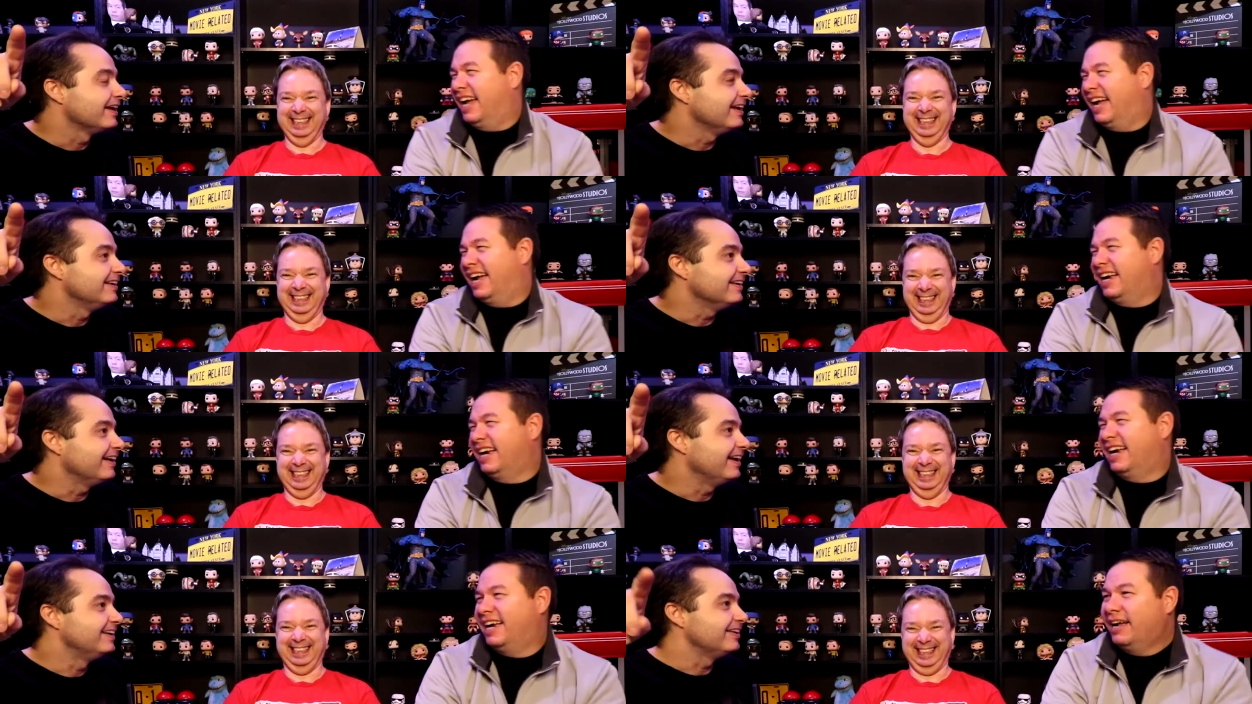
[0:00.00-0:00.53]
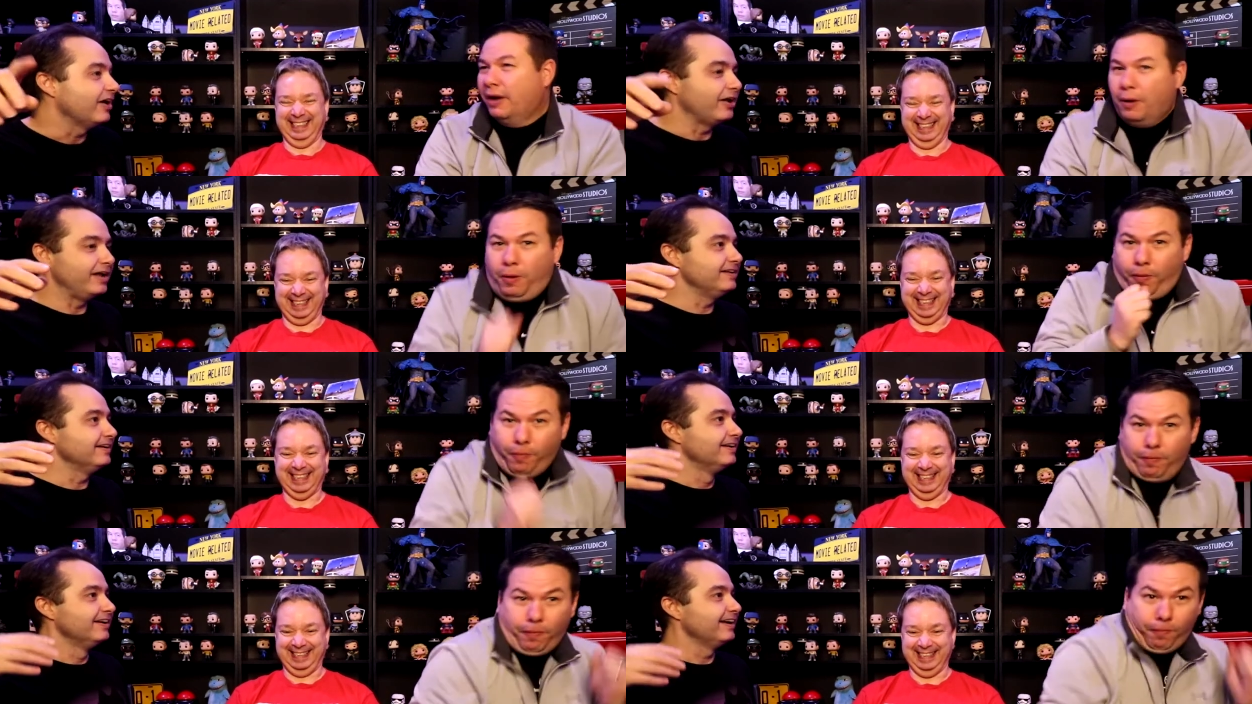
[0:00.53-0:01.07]
Speaker 1: and and
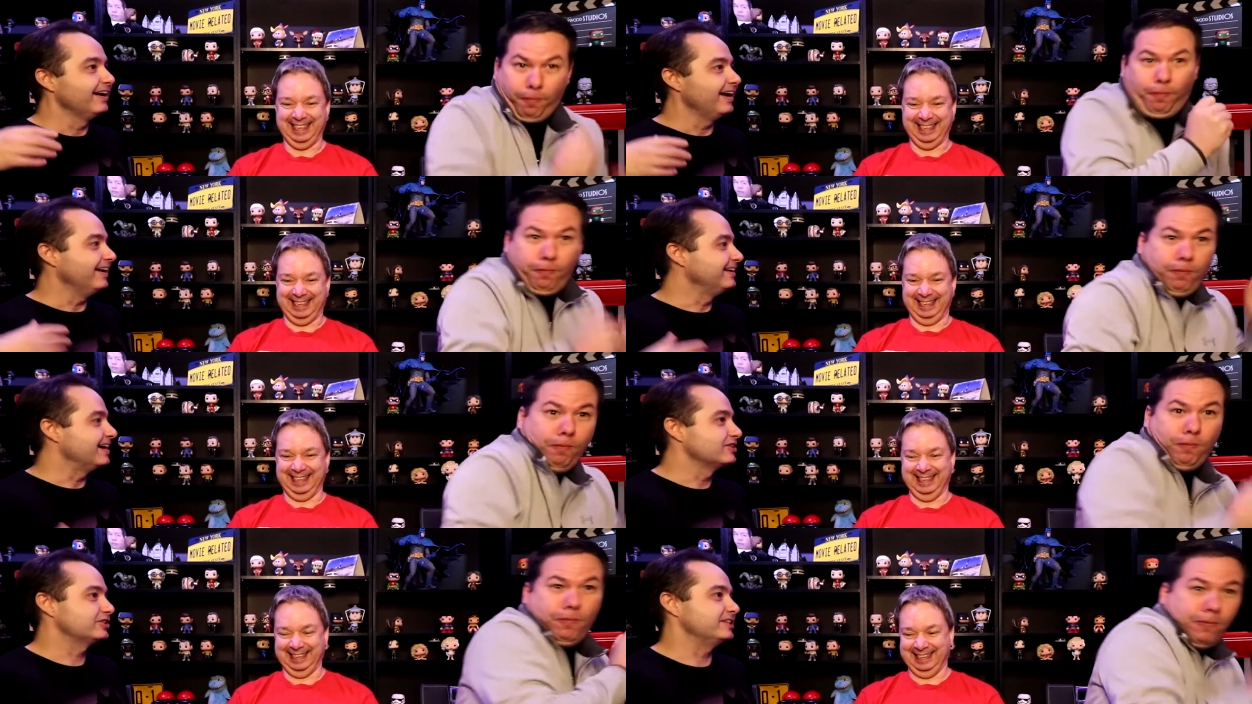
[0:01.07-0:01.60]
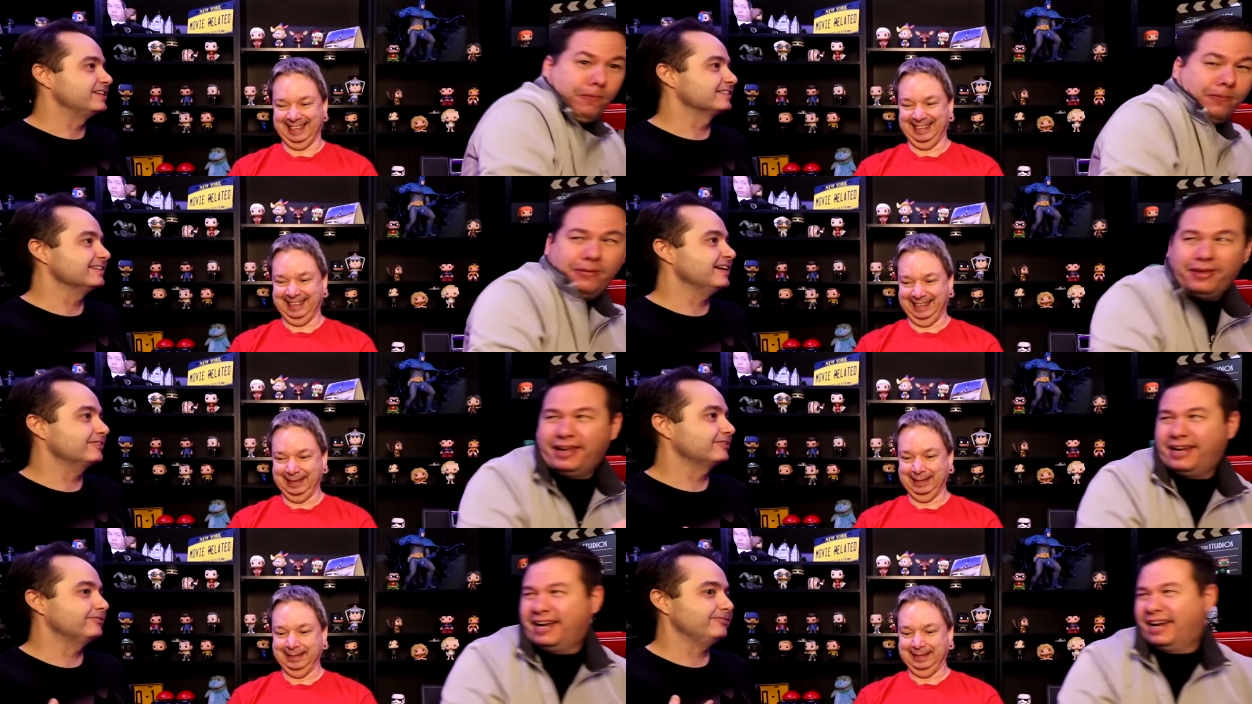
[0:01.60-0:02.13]
and, and now she doesn't
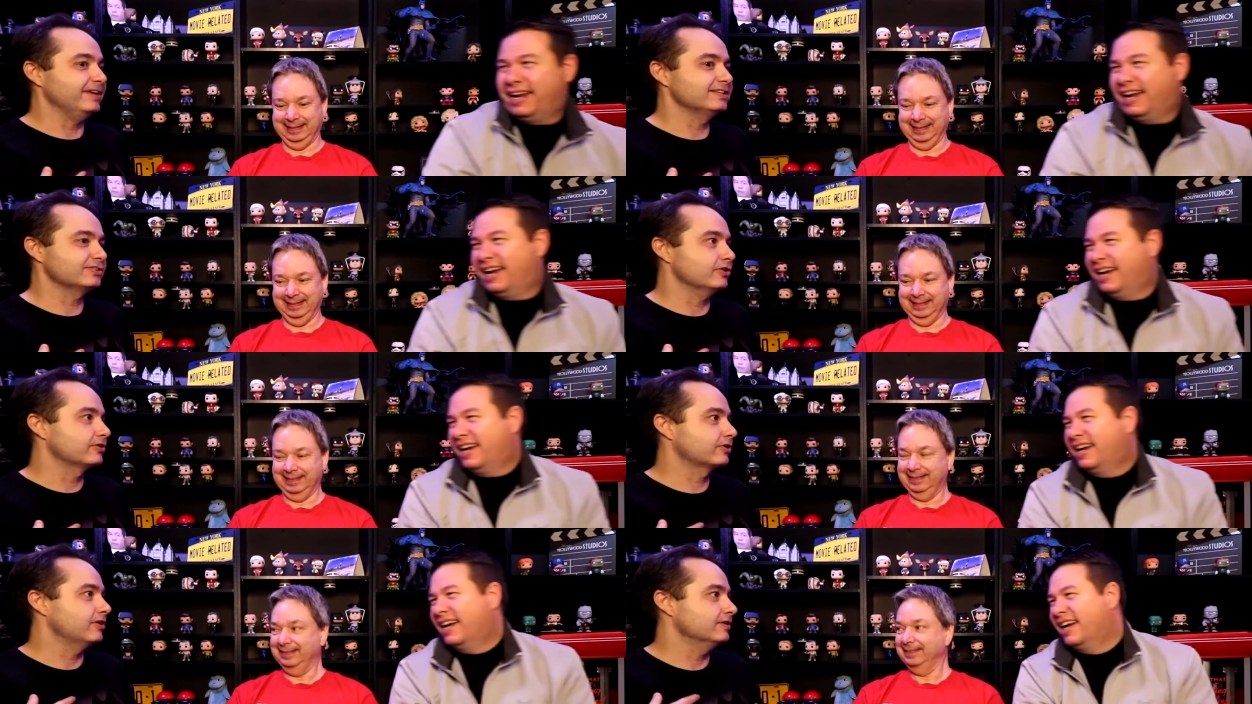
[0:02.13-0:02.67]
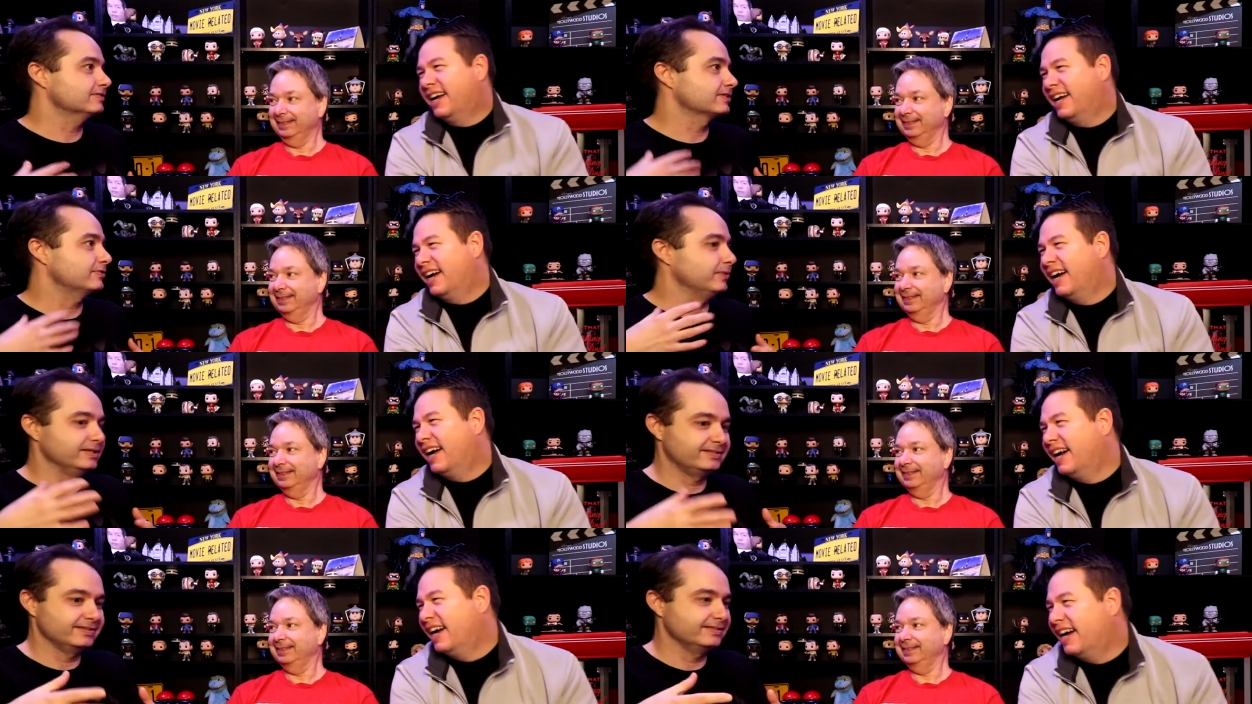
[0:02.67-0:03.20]
have to face all the
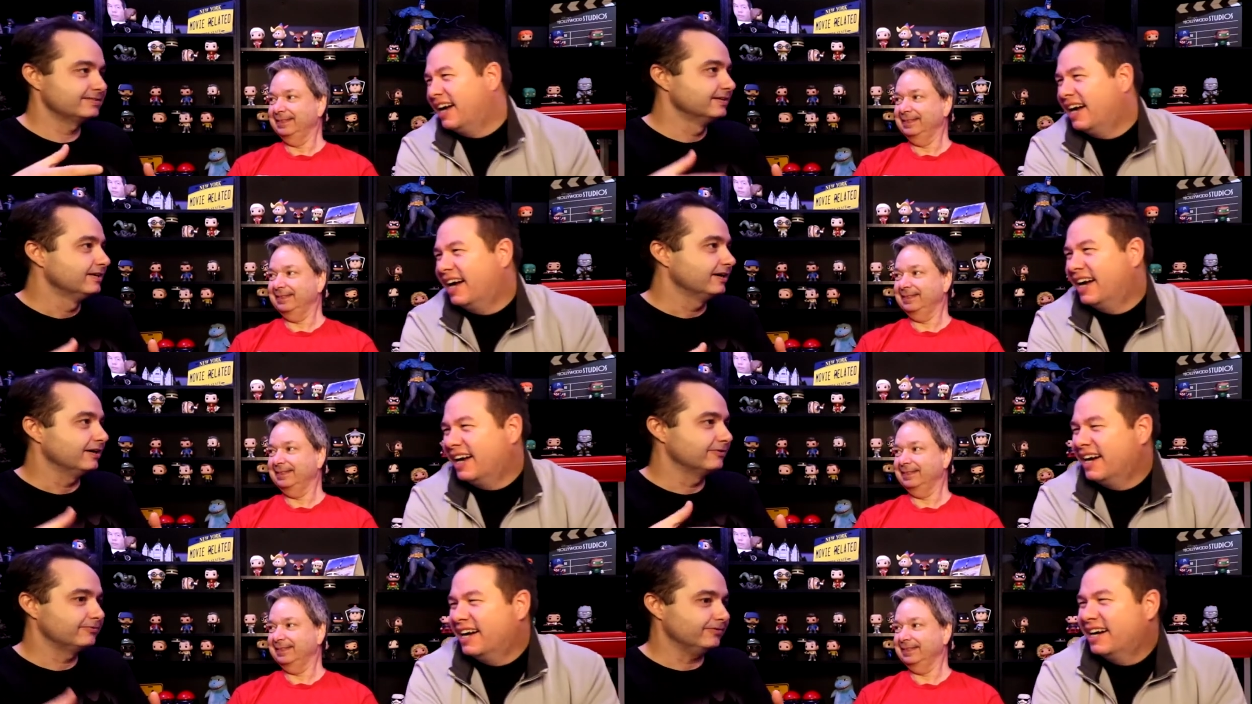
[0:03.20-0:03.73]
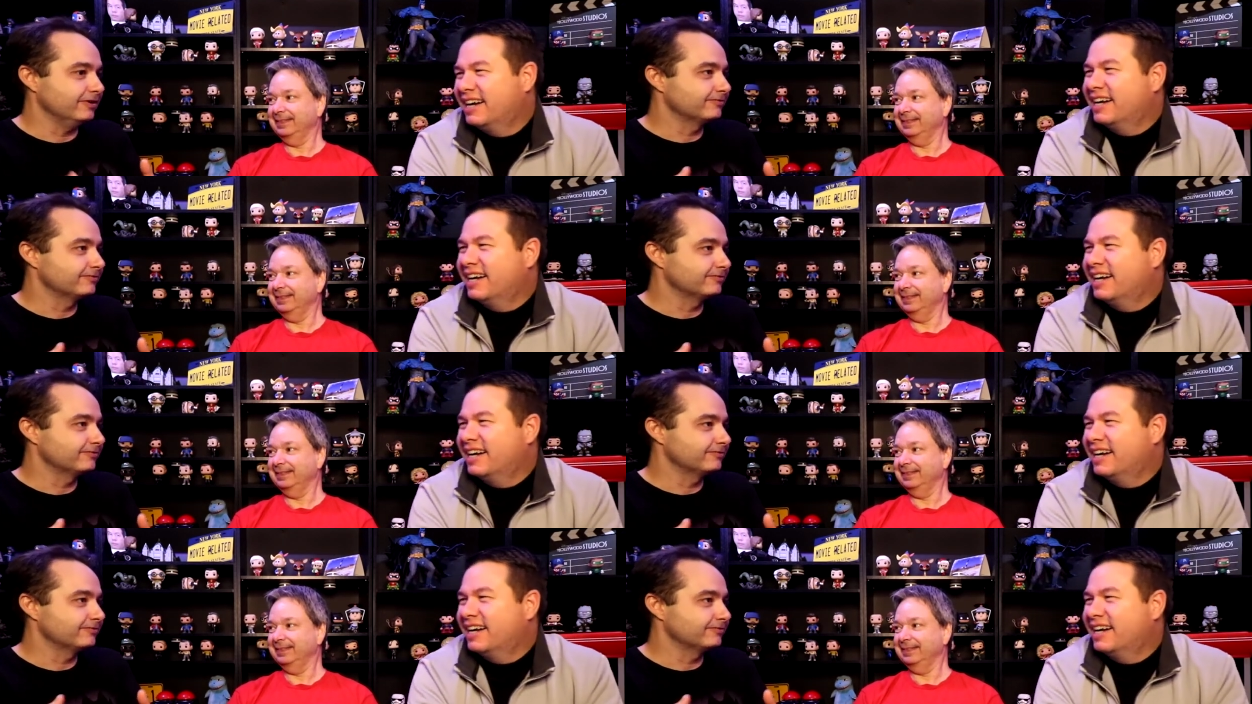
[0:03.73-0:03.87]
consequences of,